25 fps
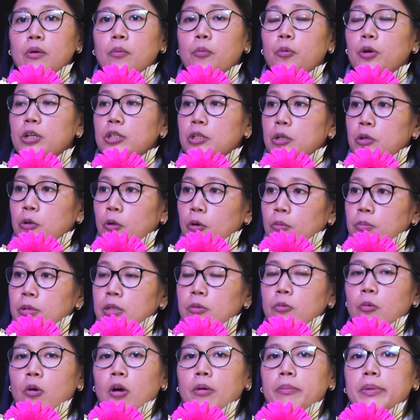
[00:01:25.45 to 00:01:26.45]
what
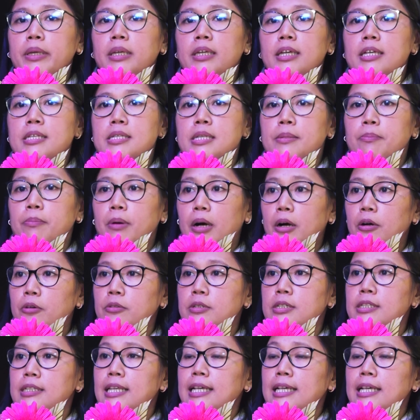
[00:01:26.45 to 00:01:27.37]
global warming is about,